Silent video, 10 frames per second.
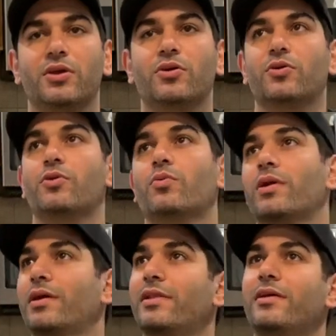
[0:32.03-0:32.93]
know, you
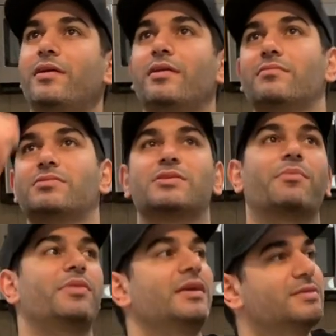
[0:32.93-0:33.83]
want to clean some
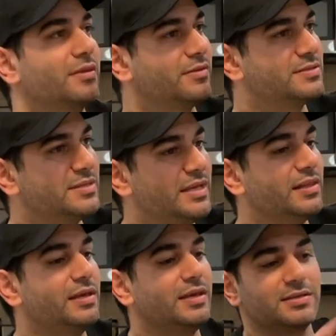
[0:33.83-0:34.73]
things on the
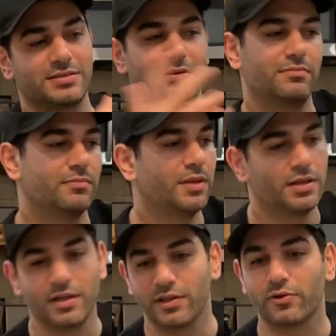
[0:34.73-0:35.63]
ceilings and
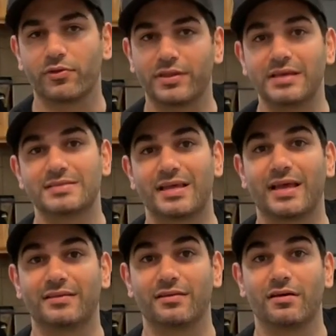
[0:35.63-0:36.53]
little things
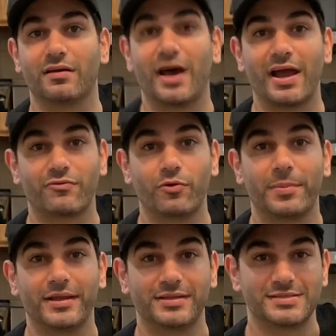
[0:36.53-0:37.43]
that the
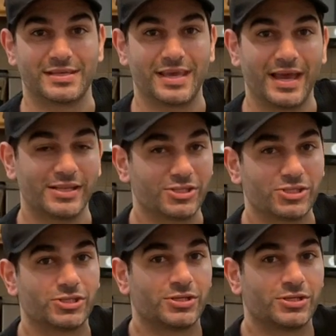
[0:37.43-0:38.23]
iRobot doesn't catch.